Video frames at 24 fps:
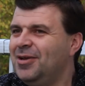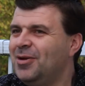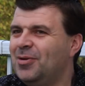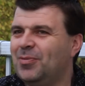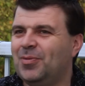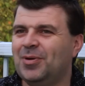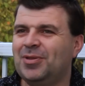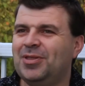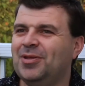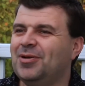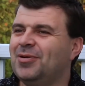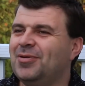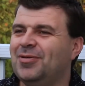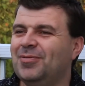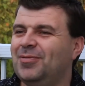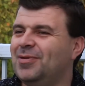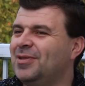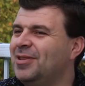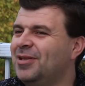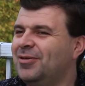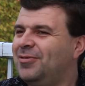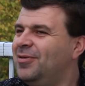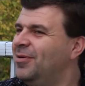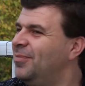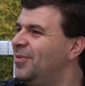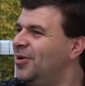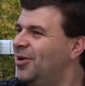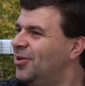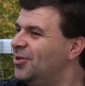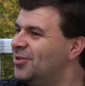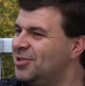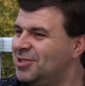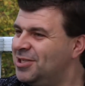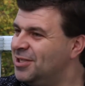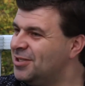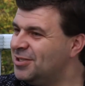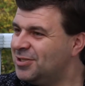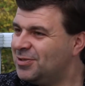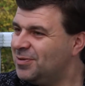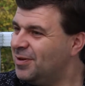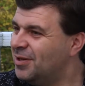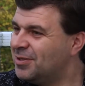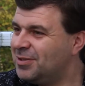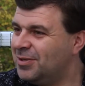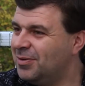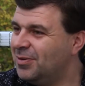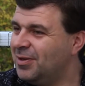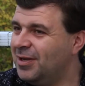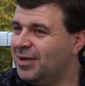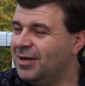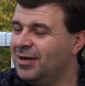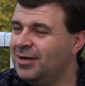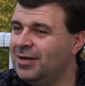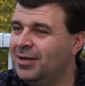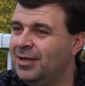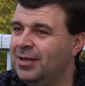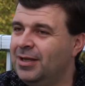with the criminology instructor there.